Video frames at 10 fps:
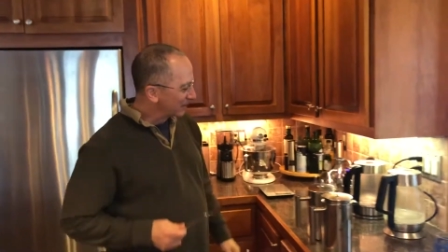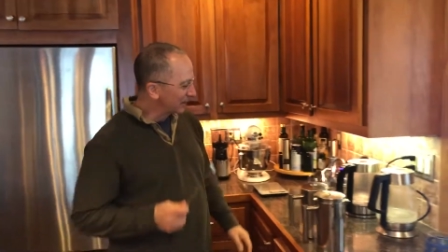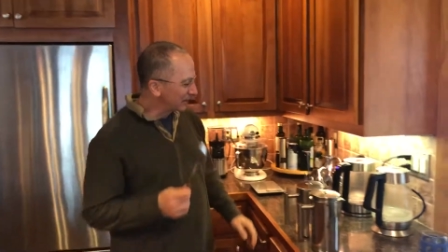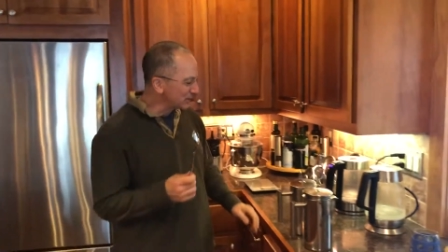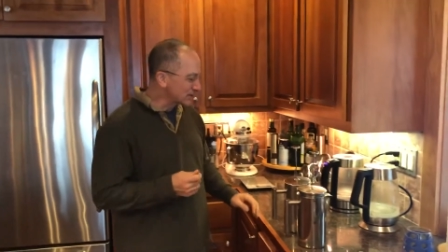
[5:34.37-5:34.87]

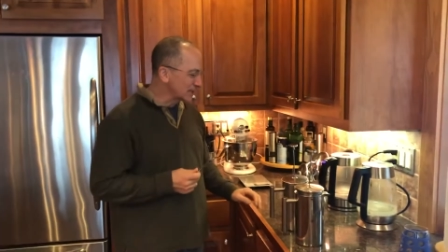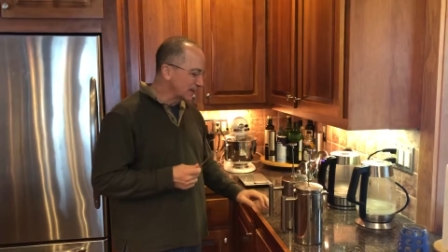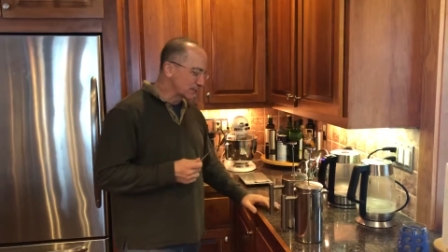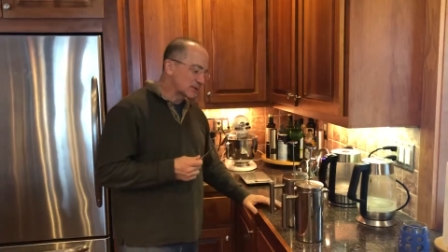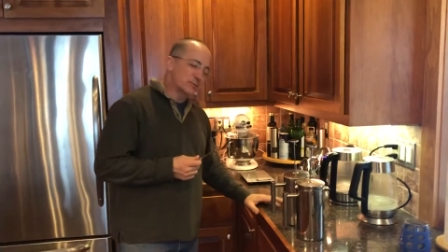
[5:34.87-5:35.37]
gonna use a
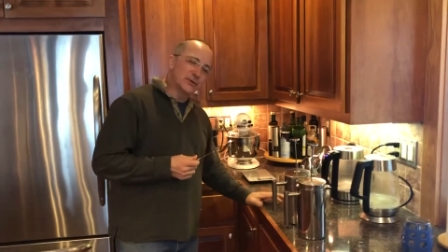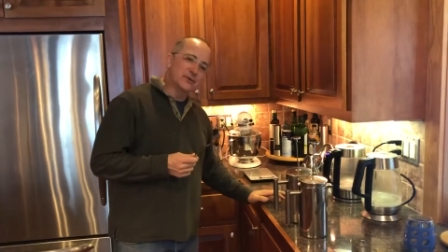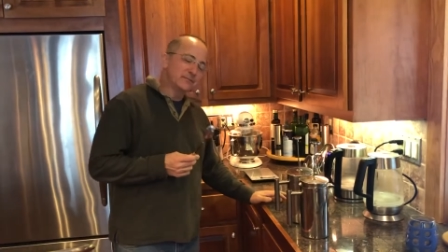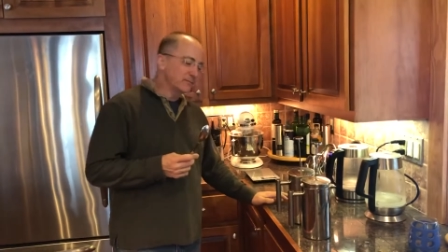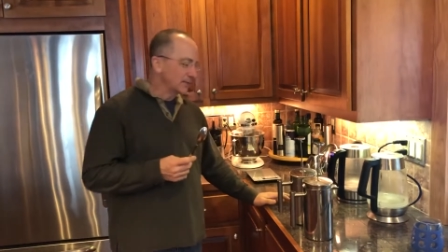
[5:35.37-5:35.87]

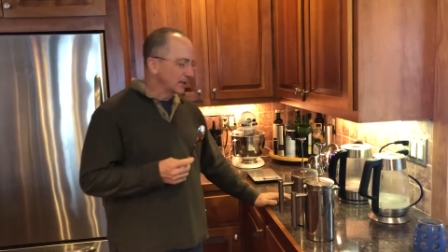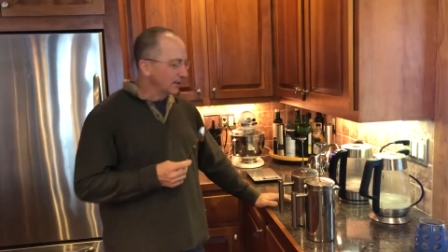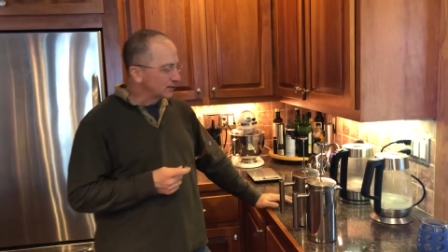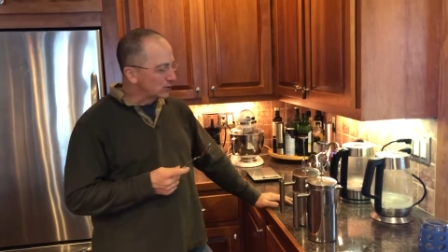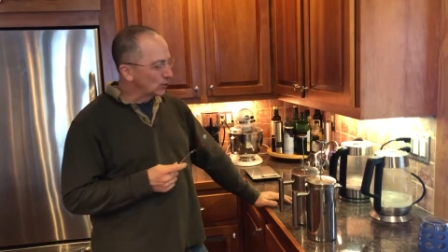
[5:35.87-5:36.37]
tablespoon
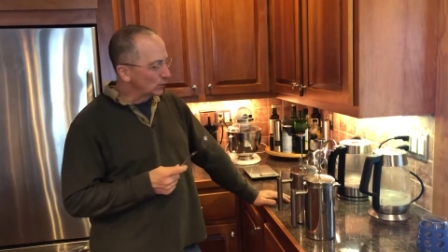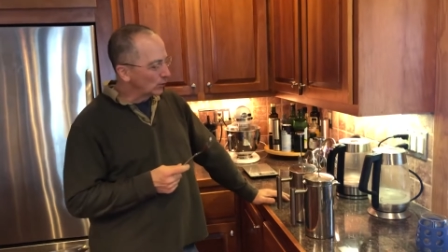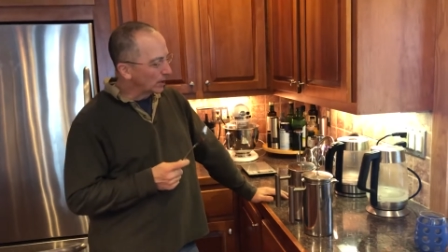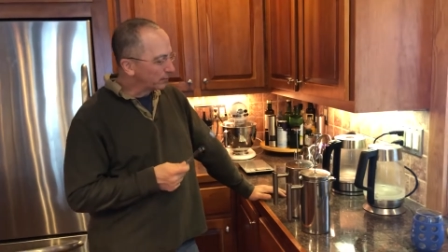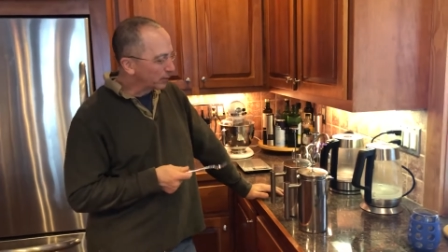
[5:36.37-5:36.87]

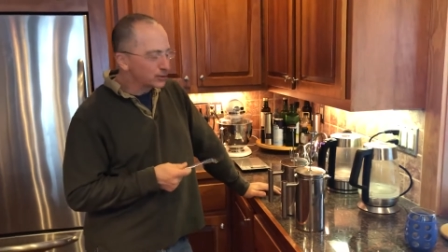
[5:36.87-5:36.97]
to